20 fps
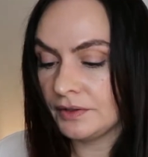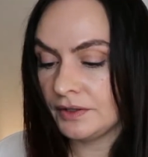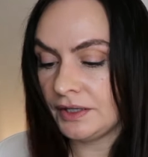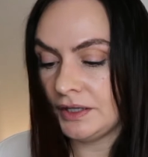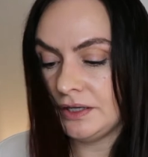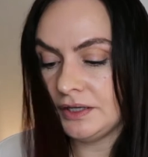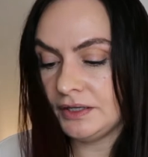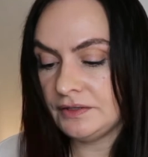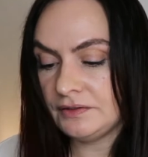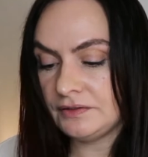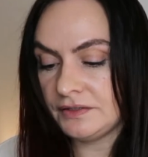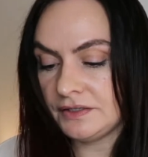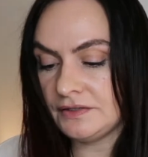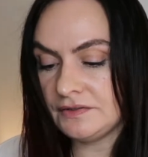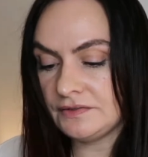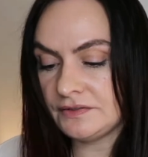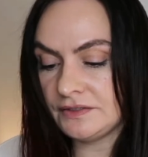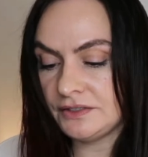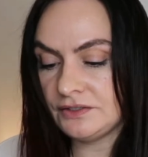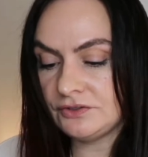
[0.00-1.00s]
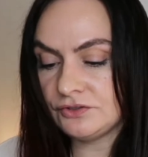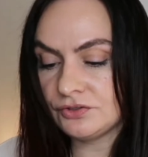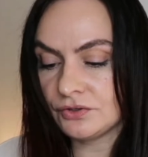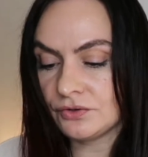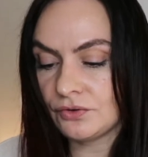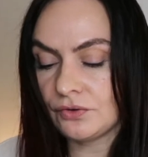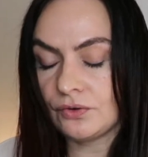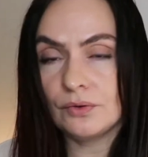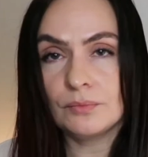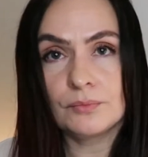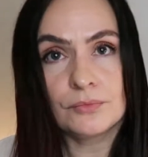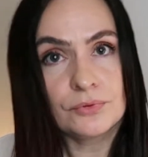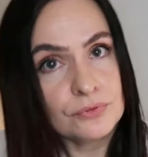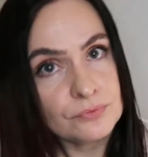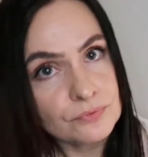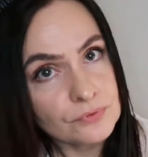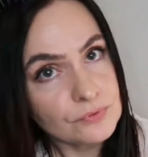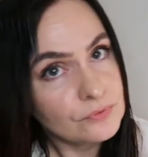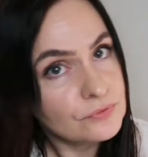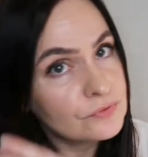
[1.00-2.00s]
and easy to comb
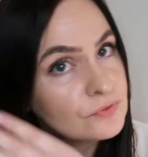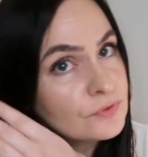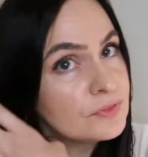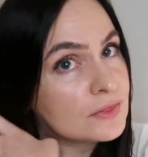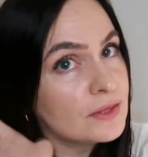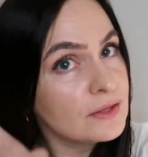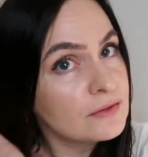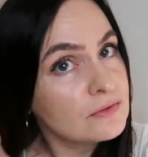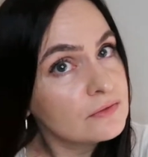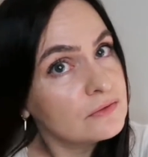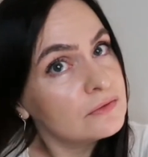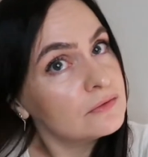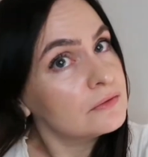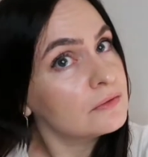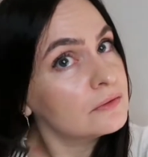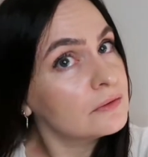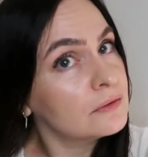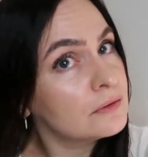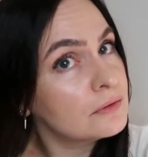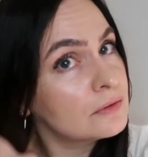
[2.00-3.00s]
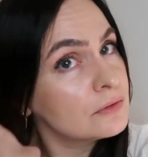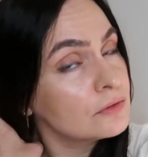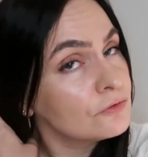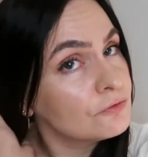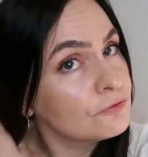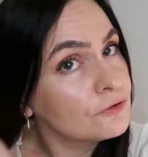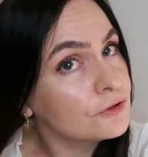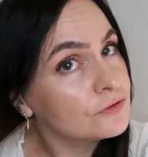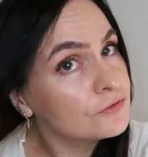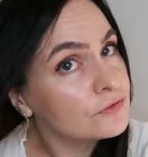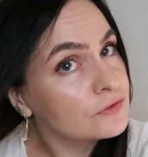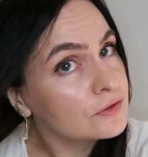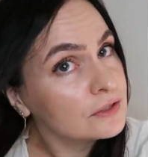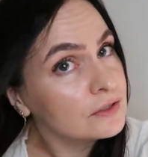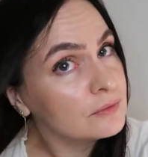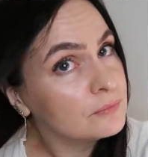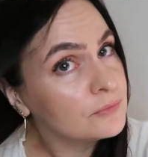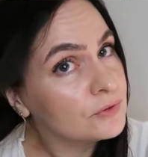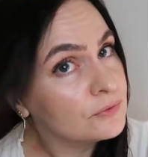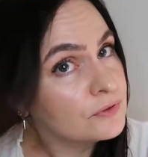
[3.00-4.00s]
through. So that's the first
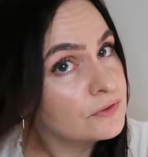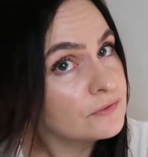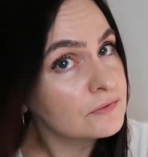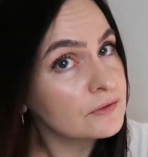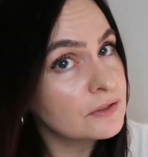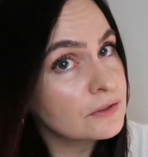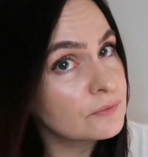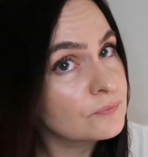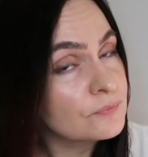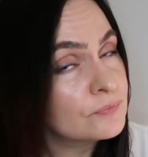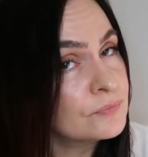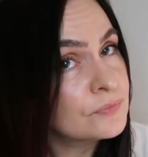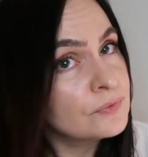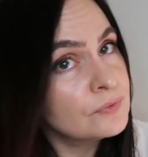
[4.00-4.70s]
thing I'm noticing.